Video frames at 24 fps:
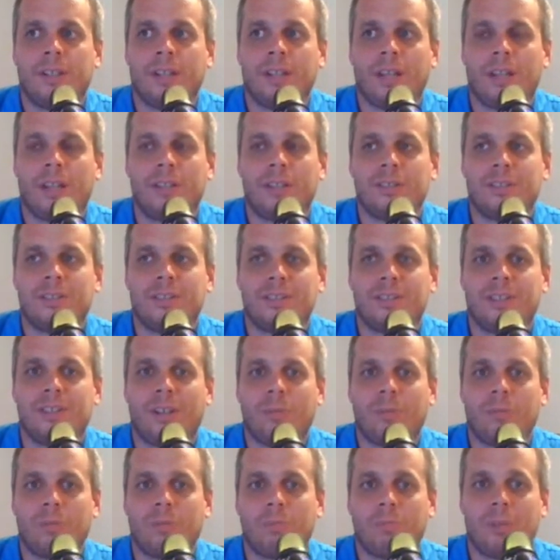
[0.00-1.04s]
And it's the same
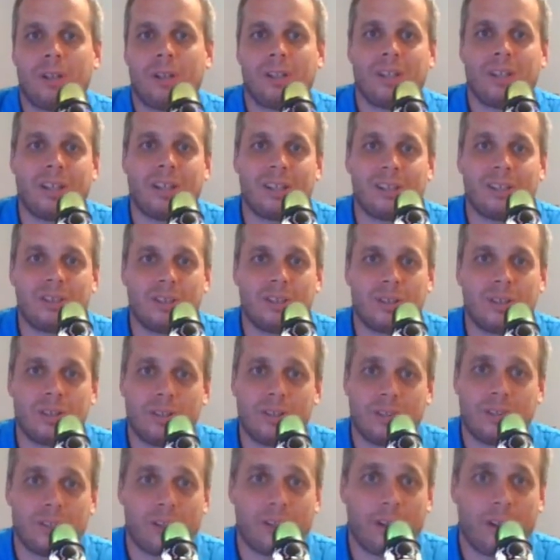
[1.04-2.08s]
with money. Like, it's just
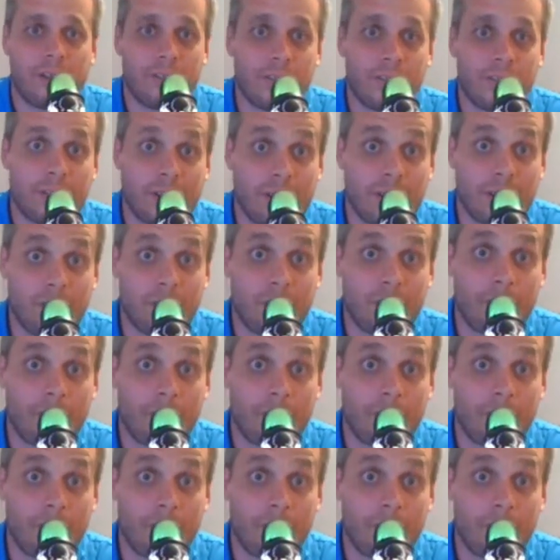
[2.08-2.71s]
desire to save.